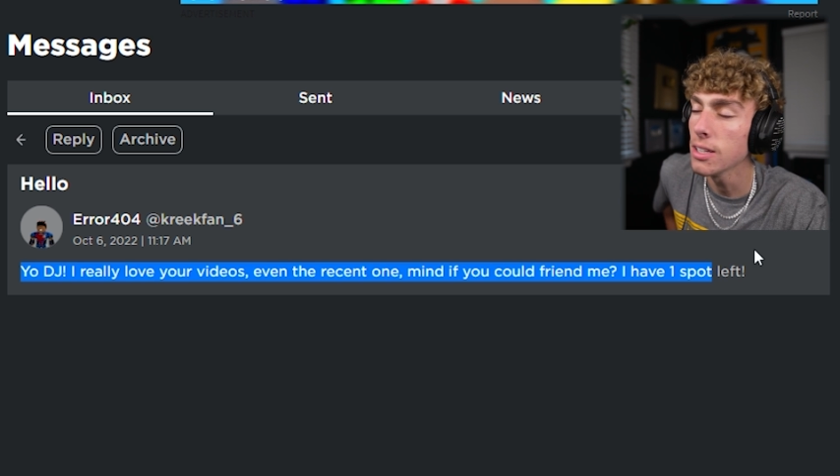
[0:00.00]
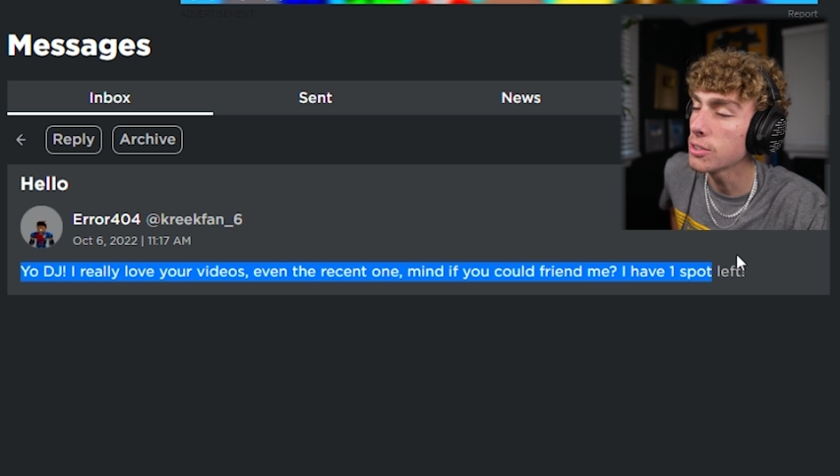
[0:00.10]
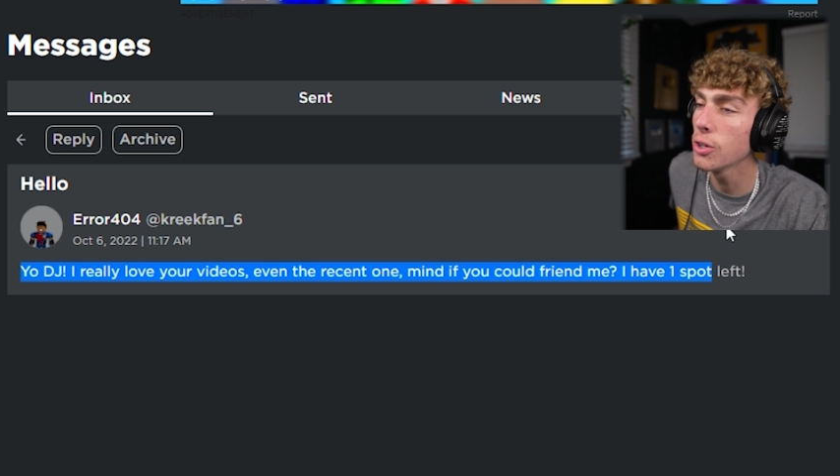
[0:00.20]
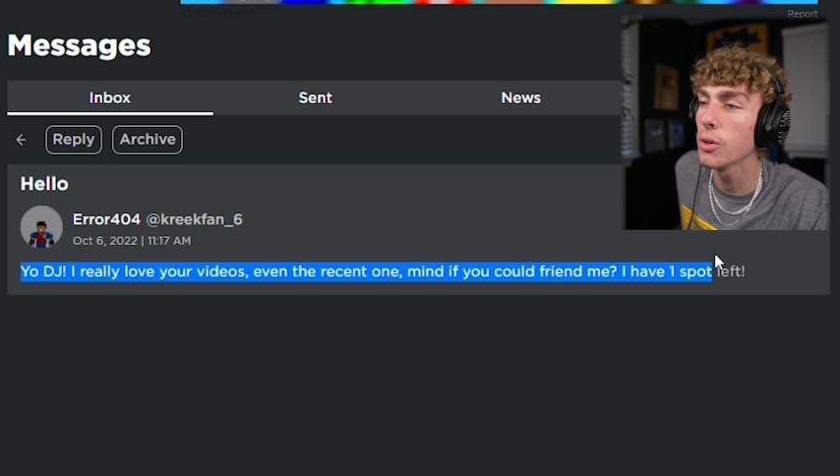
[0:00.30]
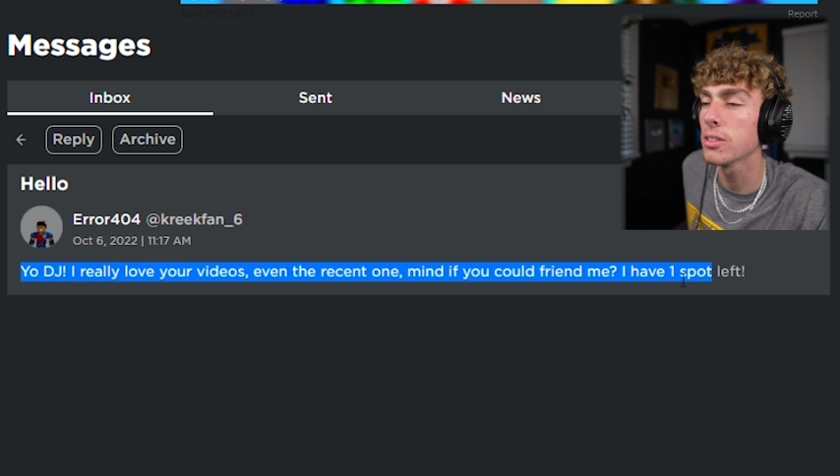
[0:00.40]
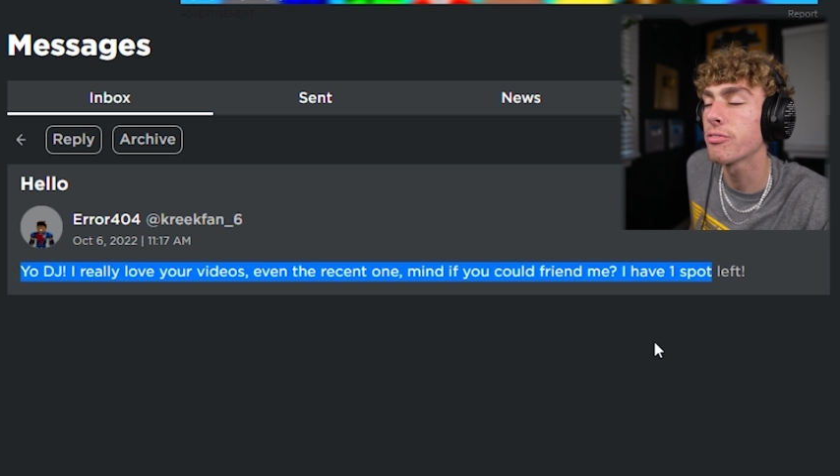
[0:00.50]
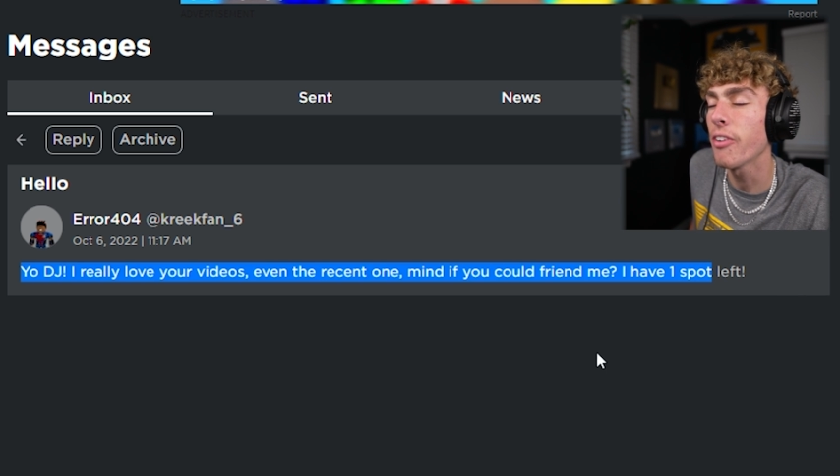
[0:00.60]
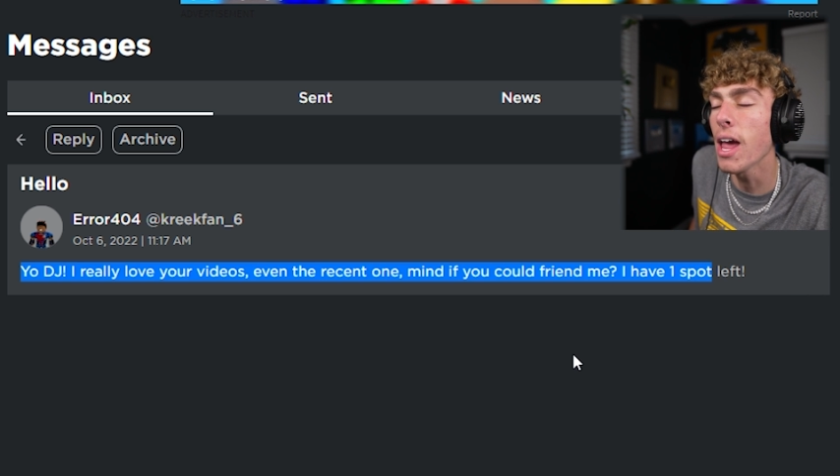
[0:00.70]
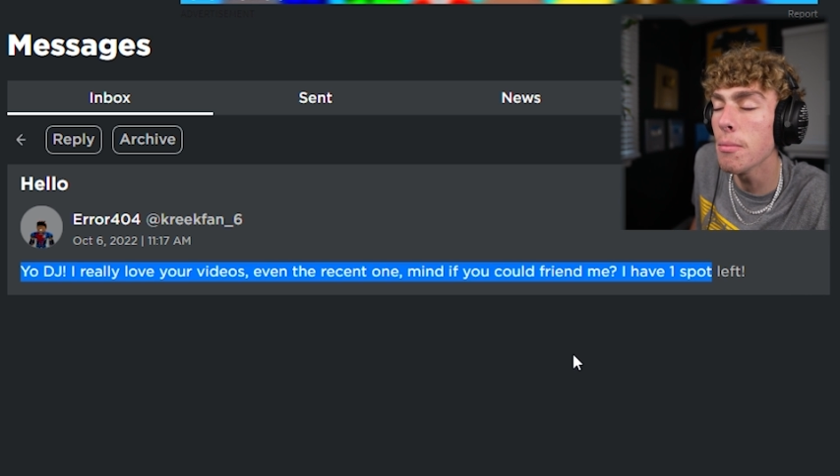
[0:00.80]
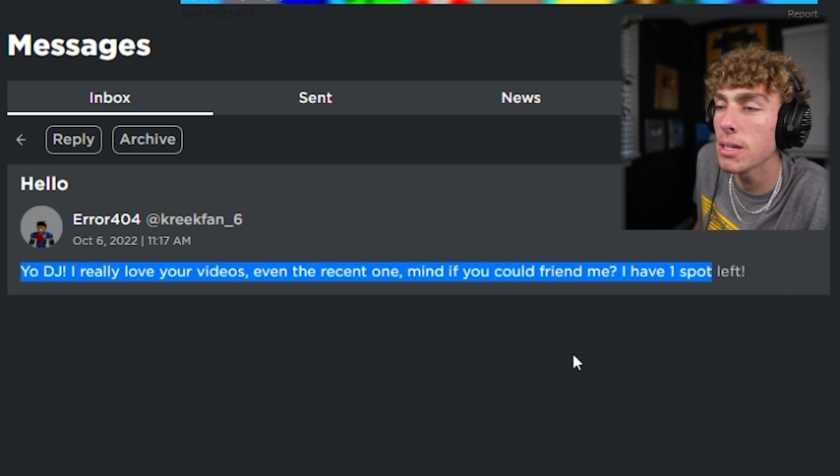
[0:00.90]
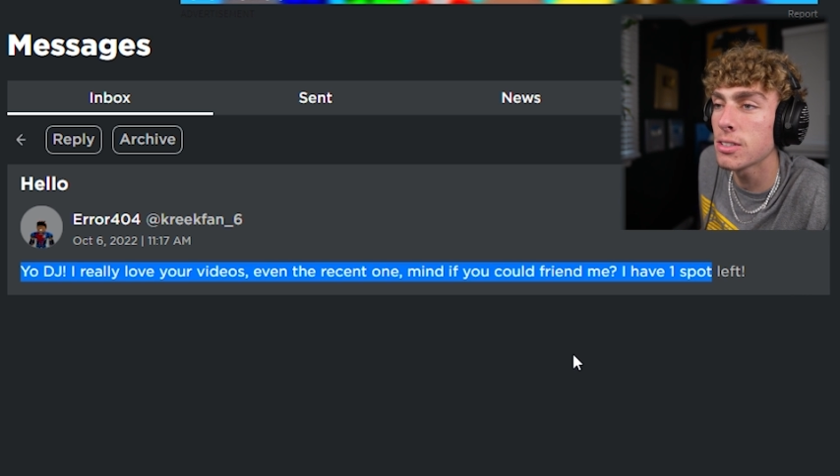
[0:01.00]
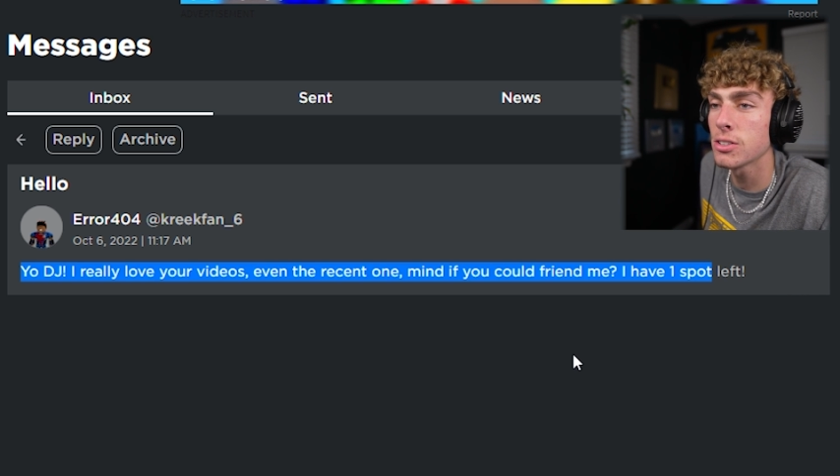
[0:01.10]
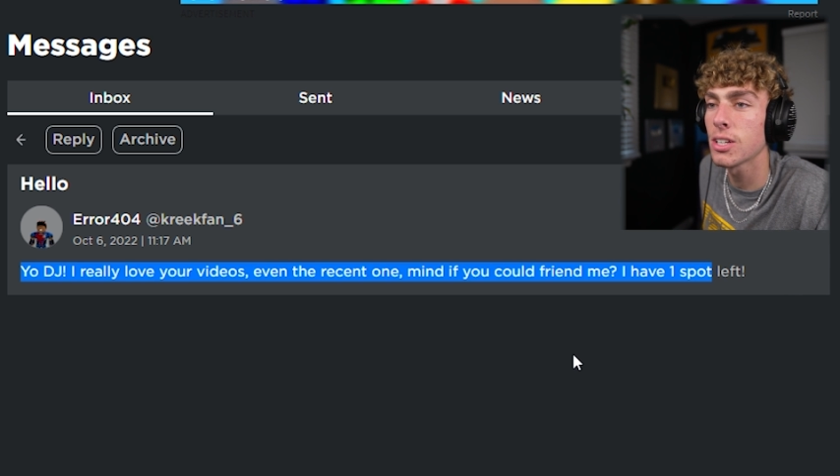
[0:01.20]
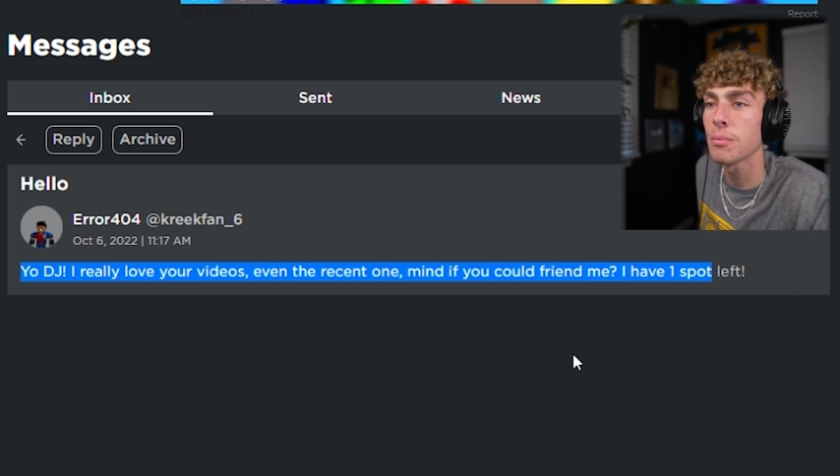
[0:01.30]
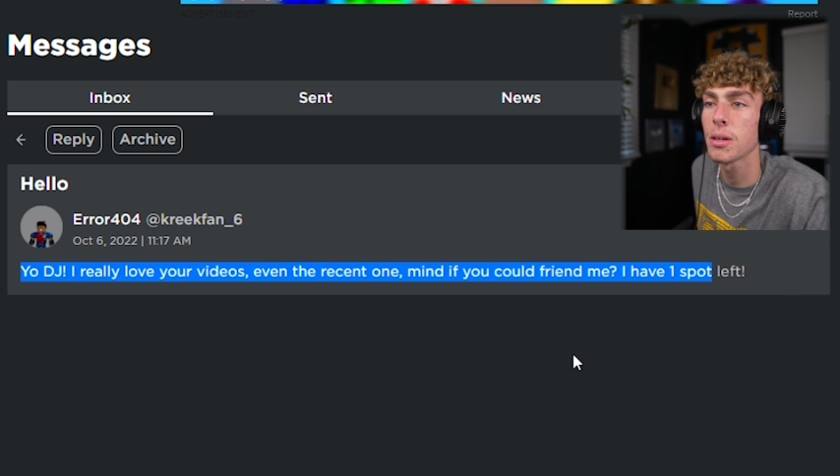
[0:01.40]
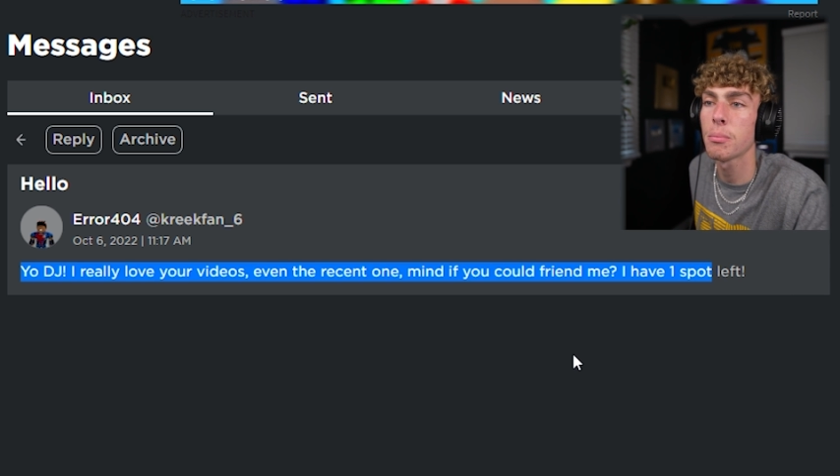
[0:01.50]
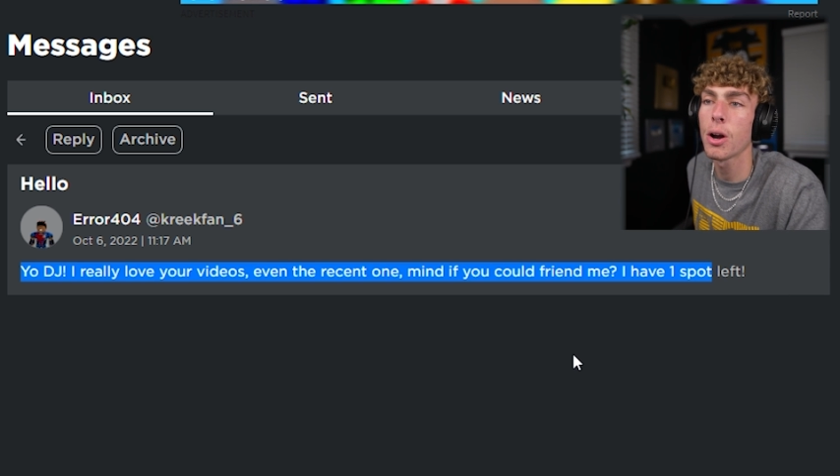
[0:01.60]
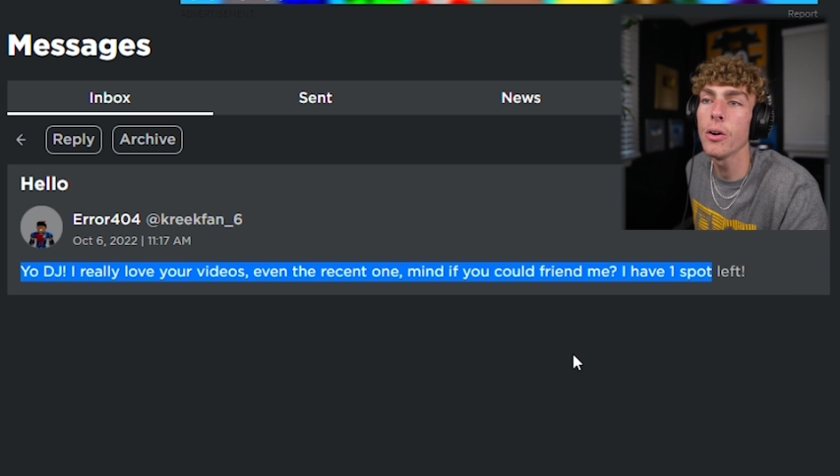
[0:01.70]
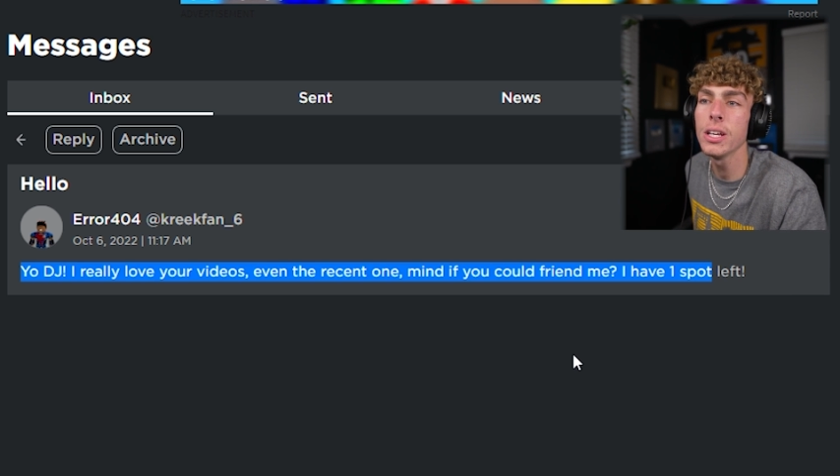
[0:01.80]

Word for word: This dude is famous or something, bro.